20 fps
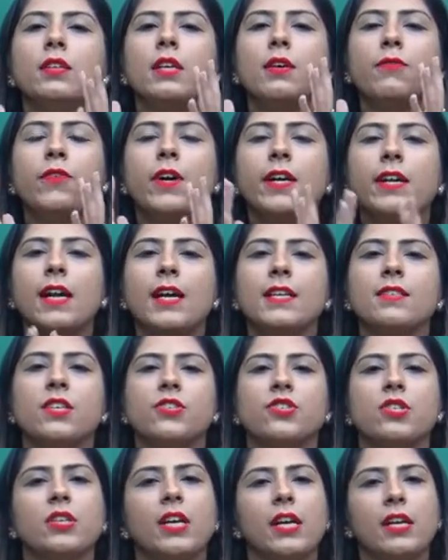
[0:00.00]
the
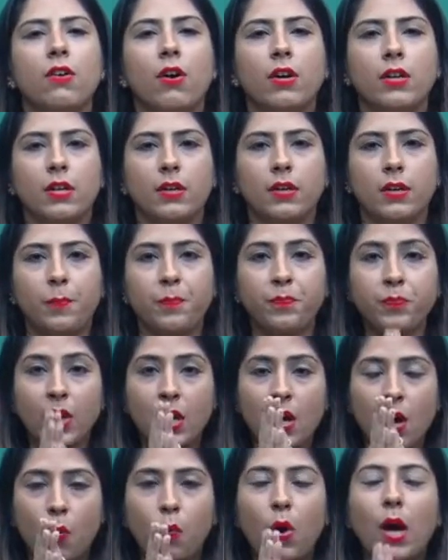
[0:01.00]
fertilization cannot occur.
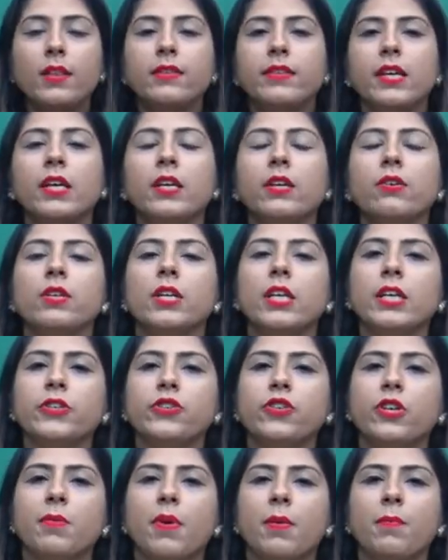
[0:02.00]
One thing you need
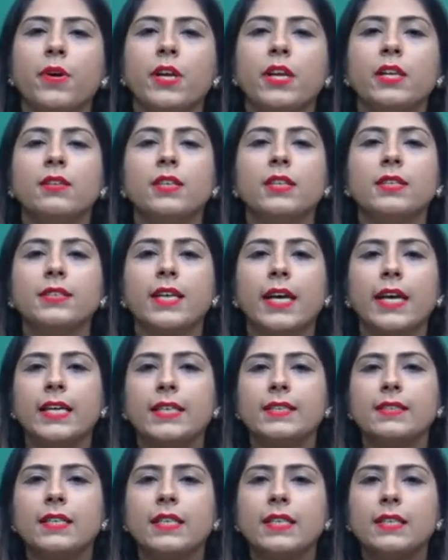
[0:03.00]
to remember in this
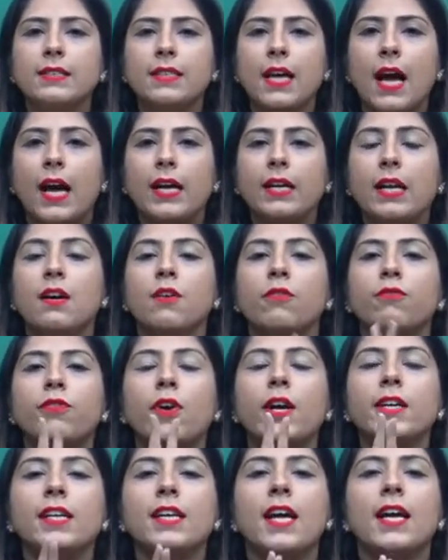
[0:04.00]
case is that
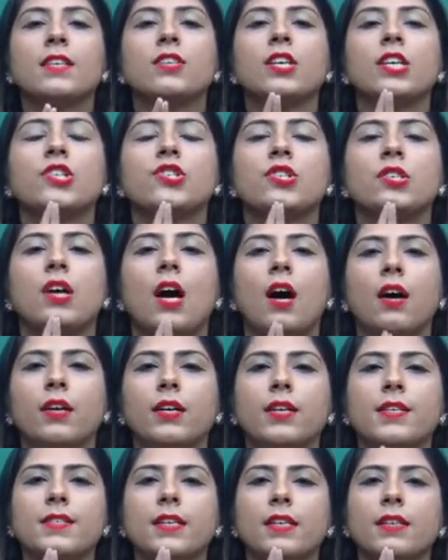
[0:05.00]
fertilization
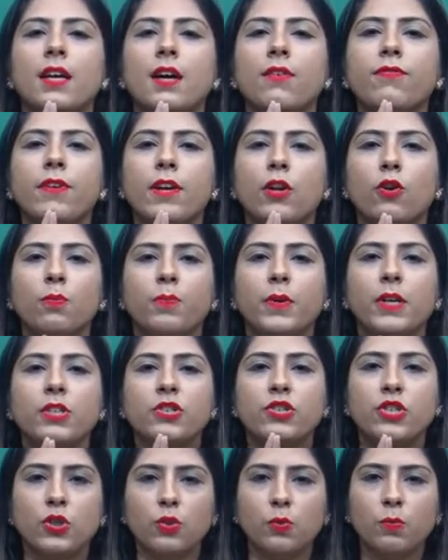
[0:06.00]
occurs in the fallopian
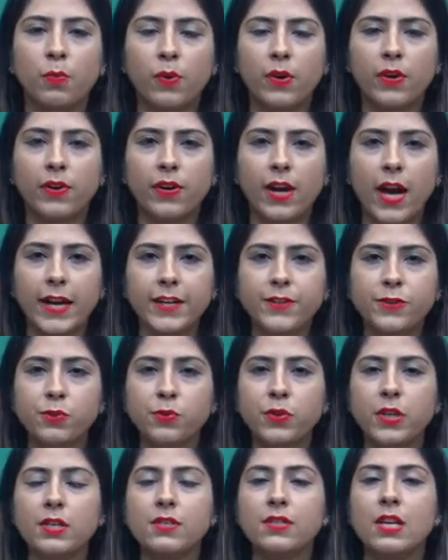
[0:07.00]
tube, right
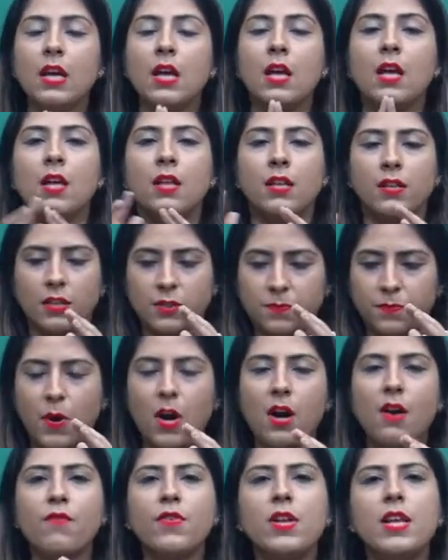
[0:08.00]
students? The
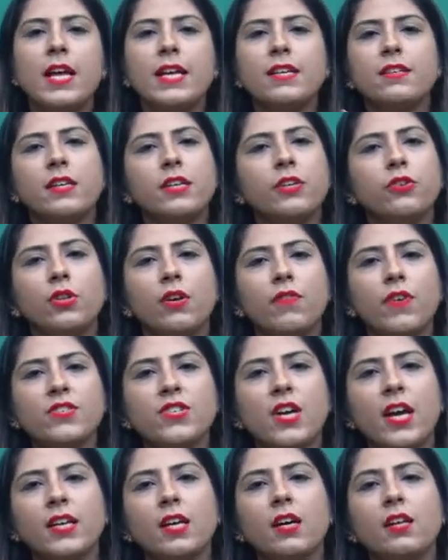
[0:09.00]
sperm will enter into the
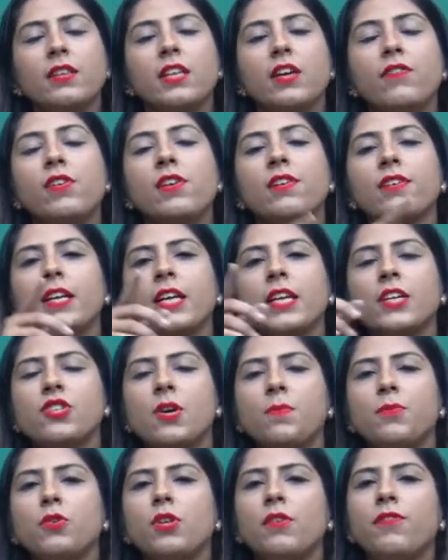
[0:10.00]
vagina, they will reach
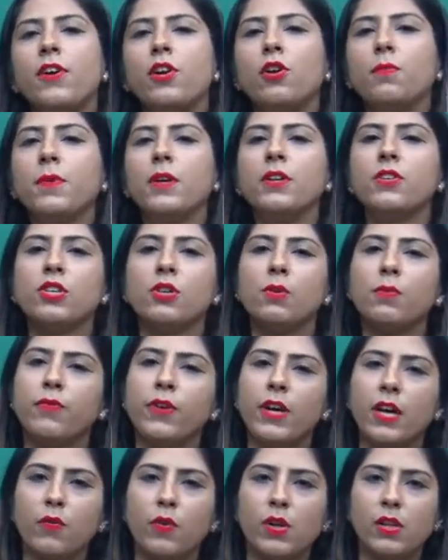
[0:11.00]
up to the fallopian tube
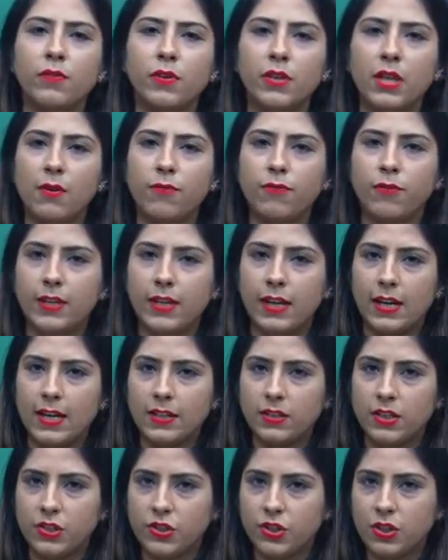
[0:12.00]
where will be the
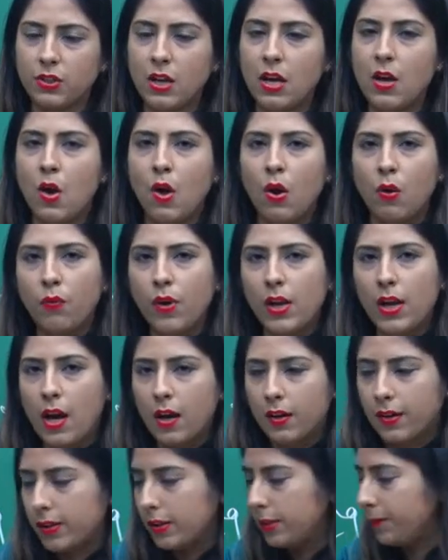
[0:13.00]
fertilization will
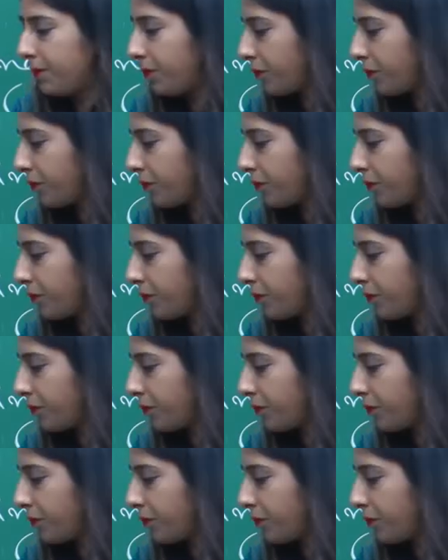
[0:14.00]
occur.